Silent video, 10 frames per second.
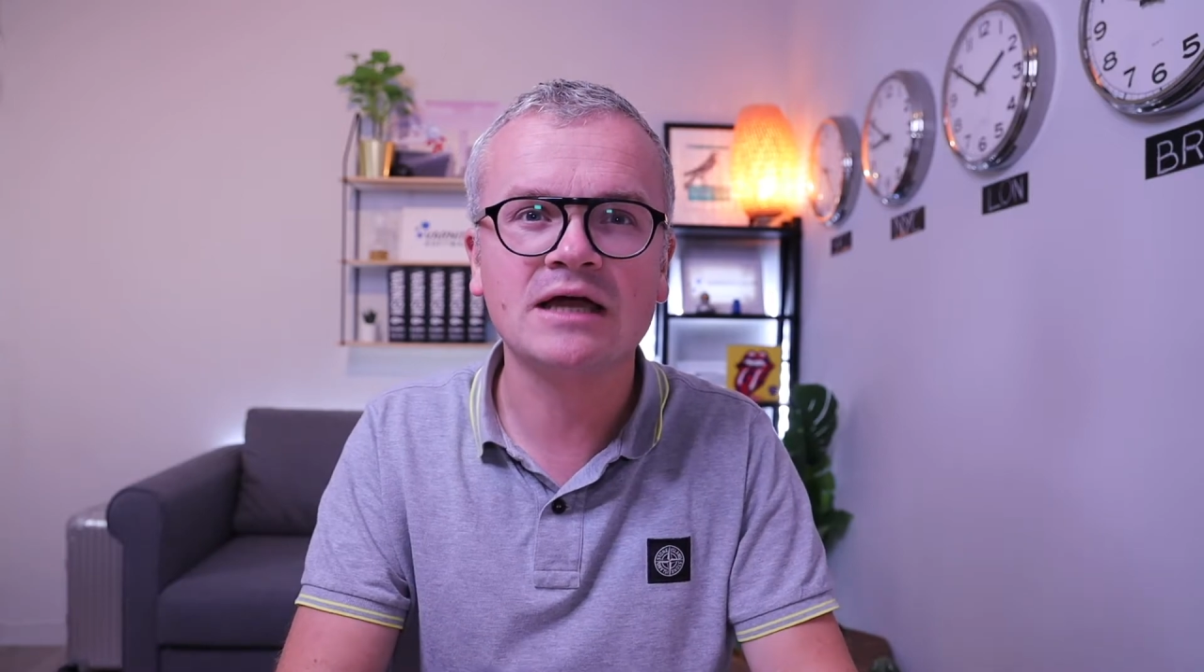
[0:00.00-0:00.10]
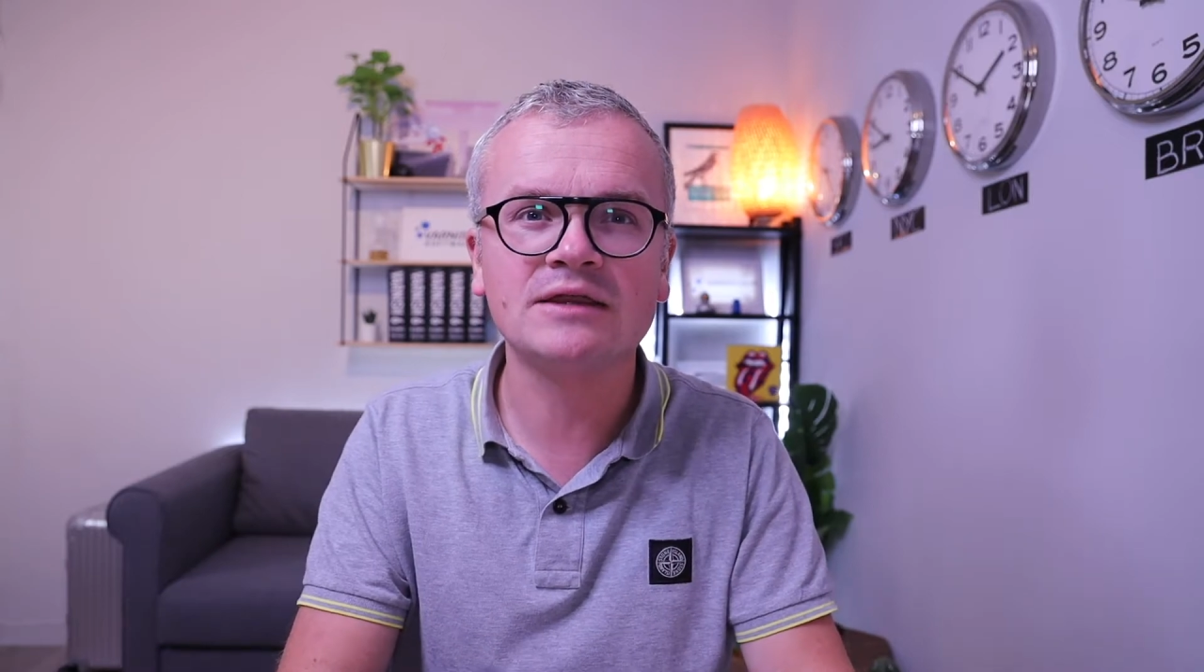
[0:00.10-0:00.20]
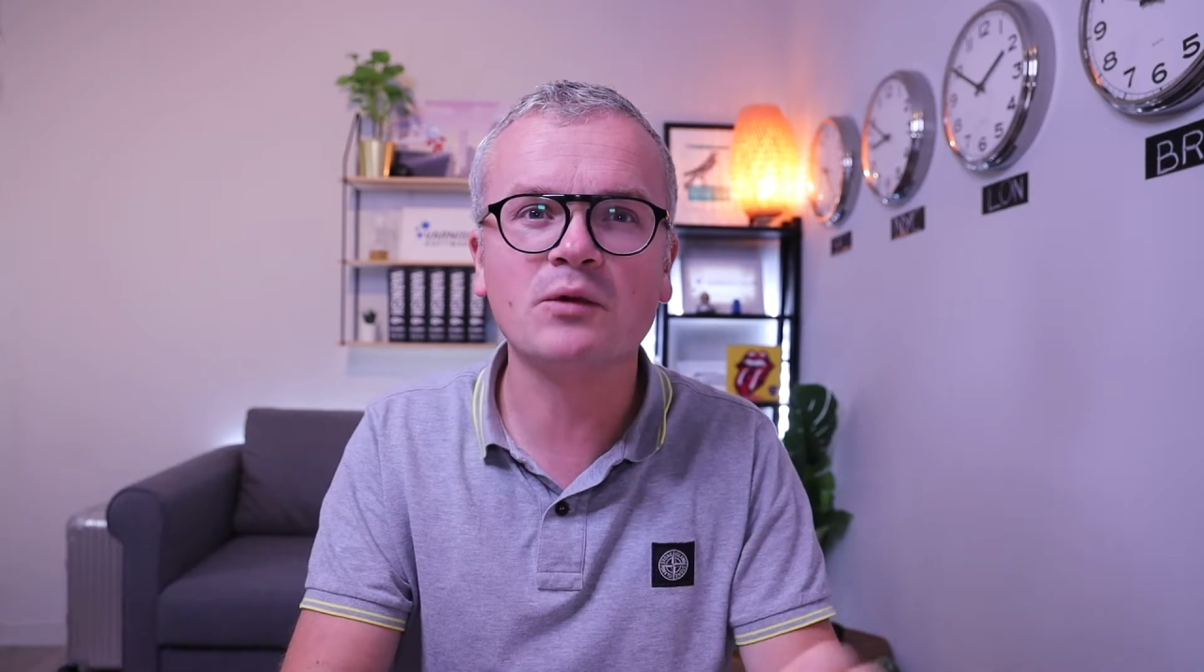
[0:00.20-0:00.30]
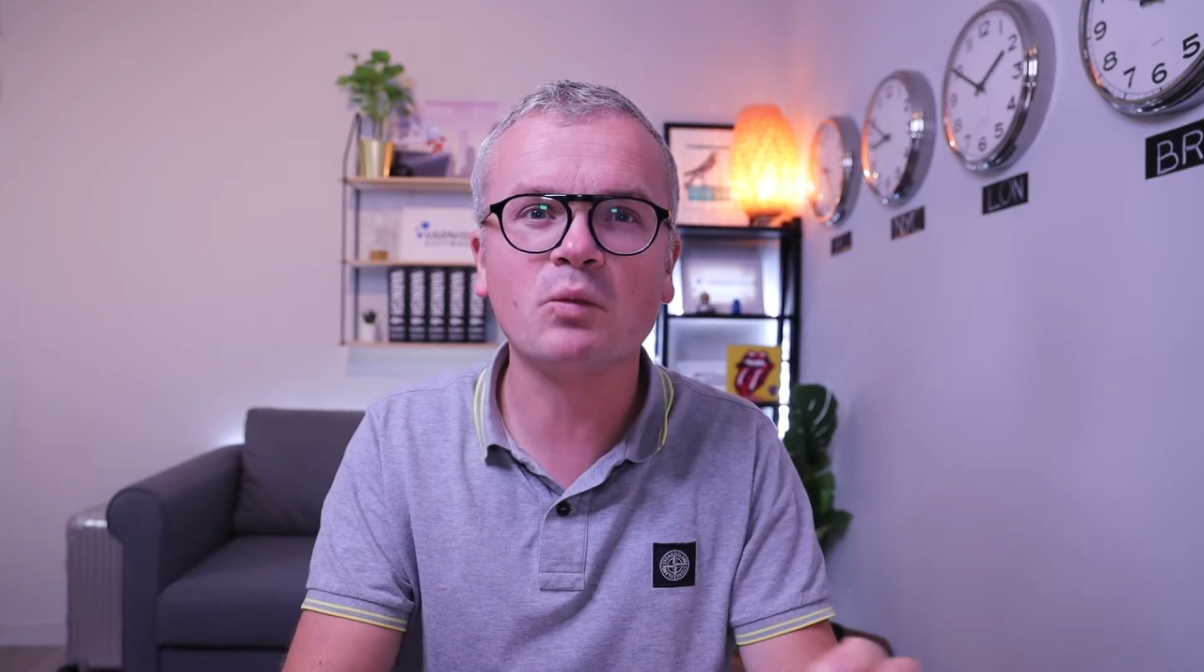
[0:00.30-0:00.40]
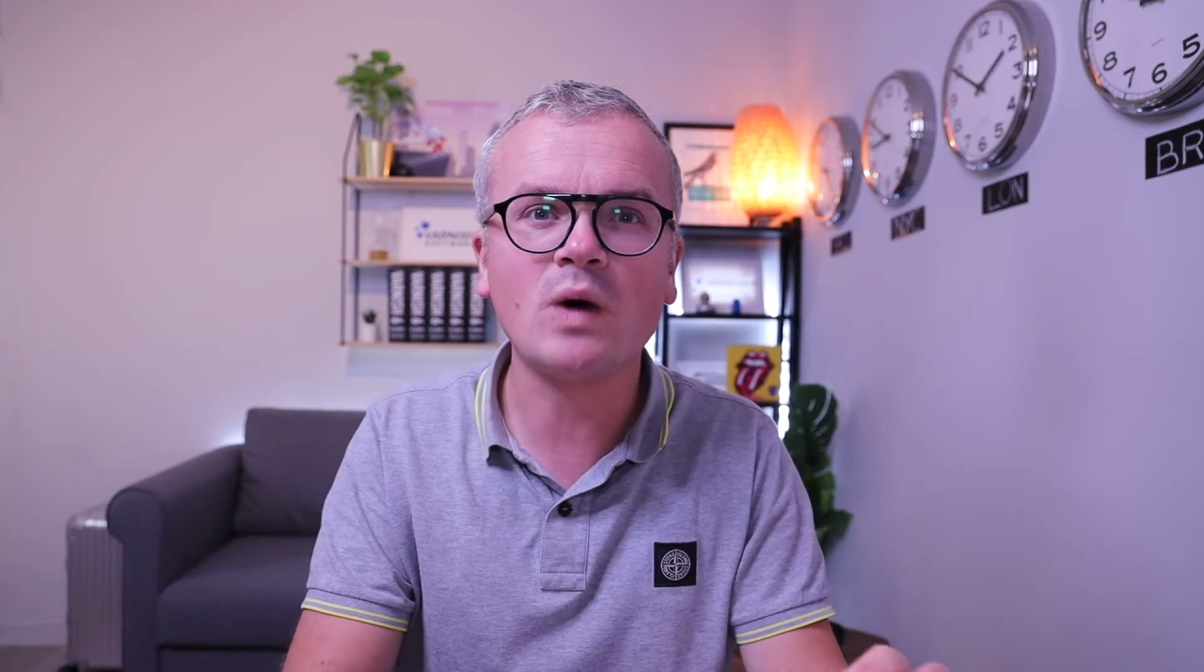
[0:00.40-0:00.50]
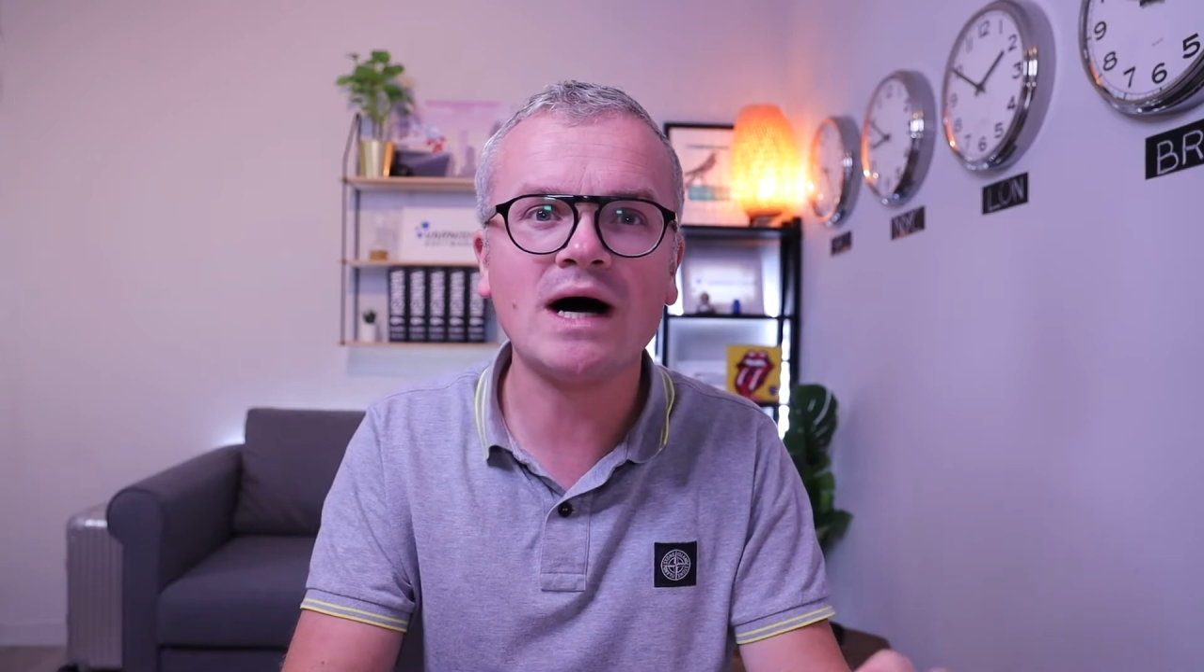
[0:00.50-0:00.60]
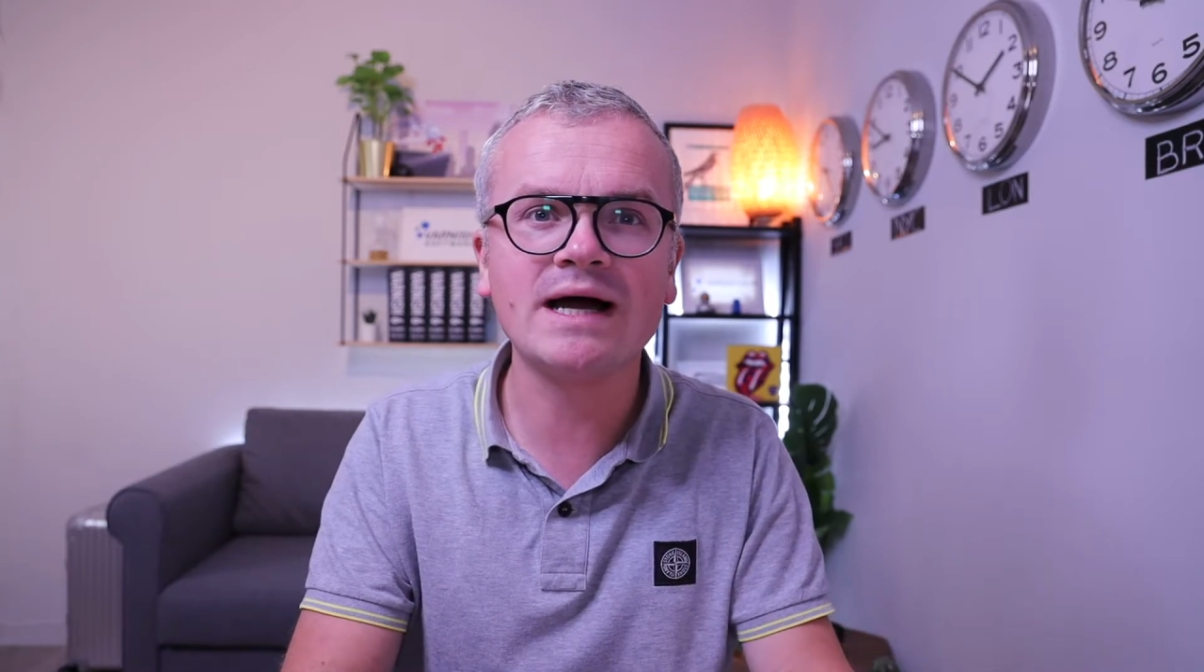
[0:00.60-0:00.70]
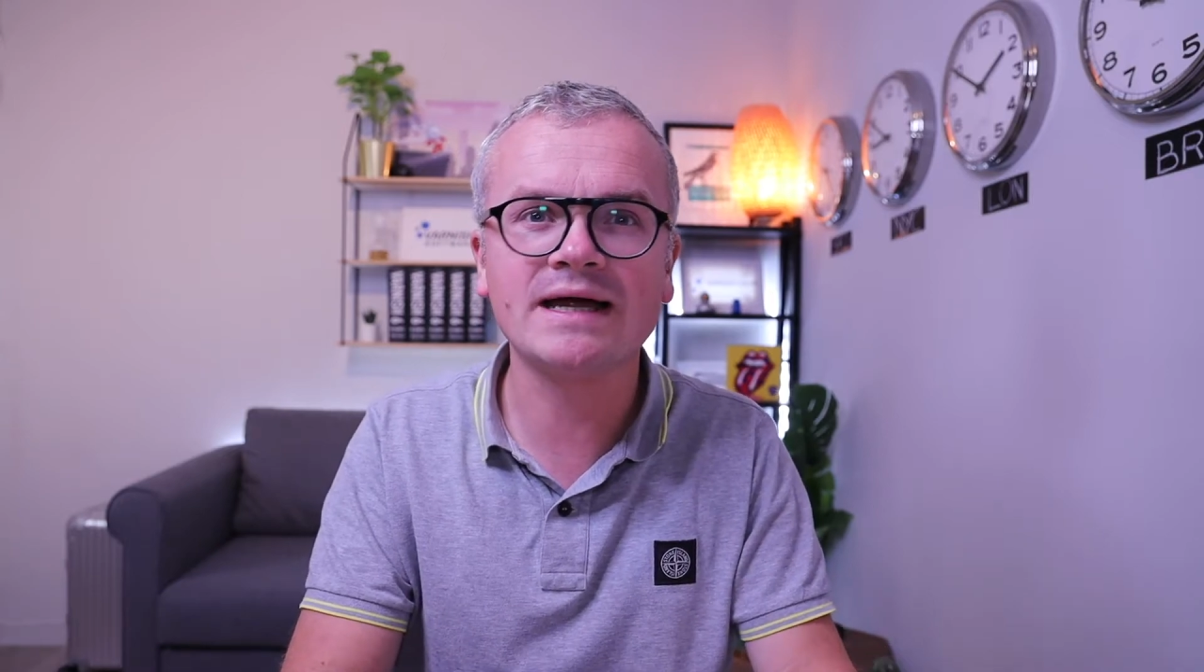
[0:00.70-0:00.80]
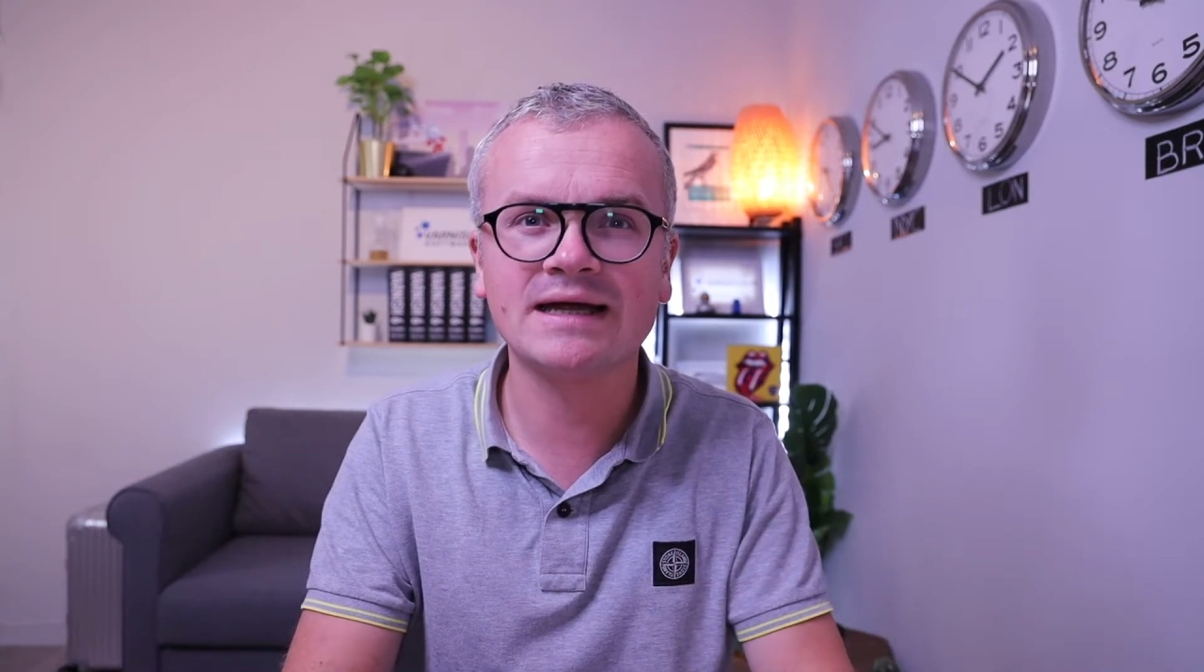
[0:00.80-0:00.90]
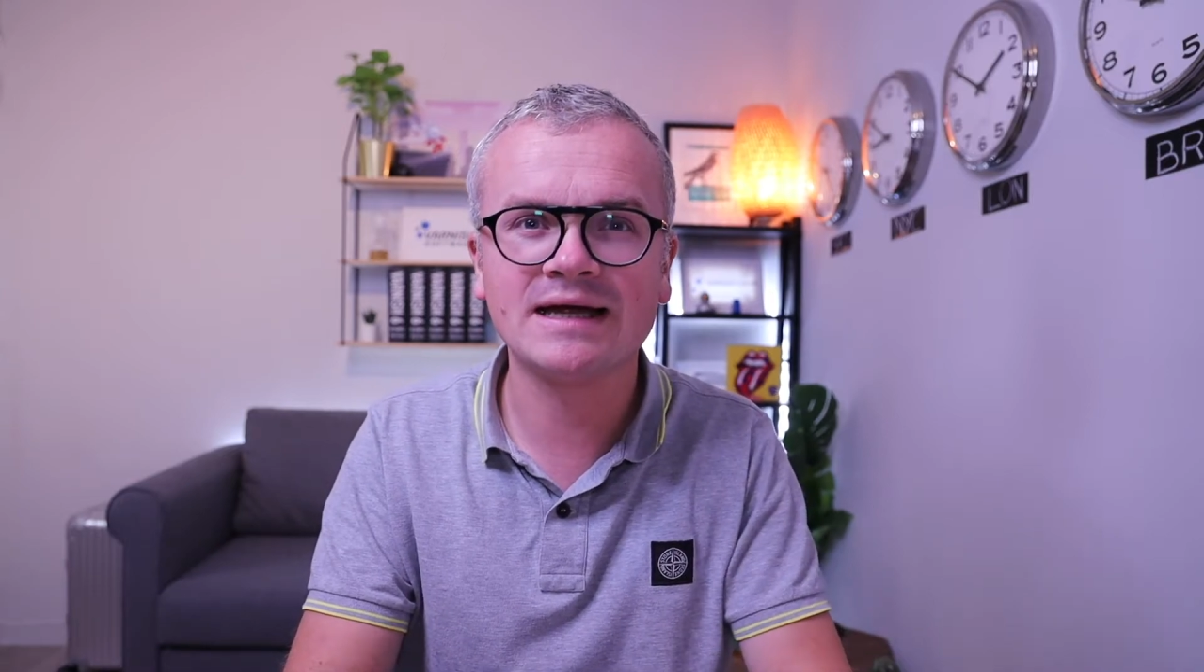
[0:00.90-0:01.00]
the
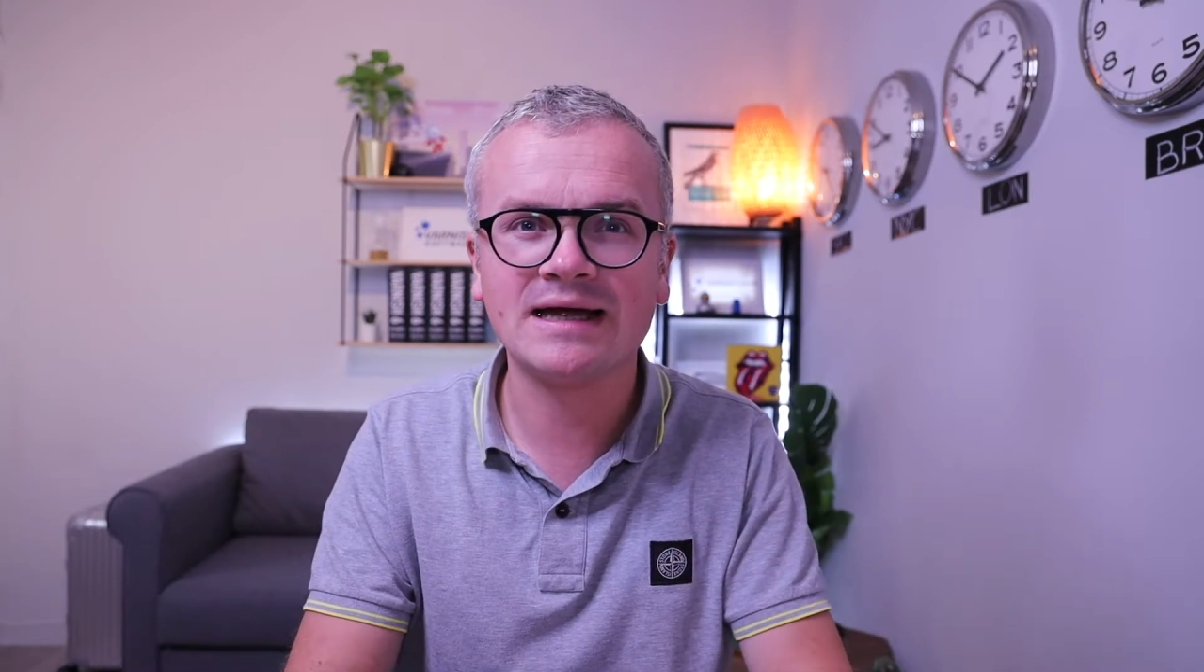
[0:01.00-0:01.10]
why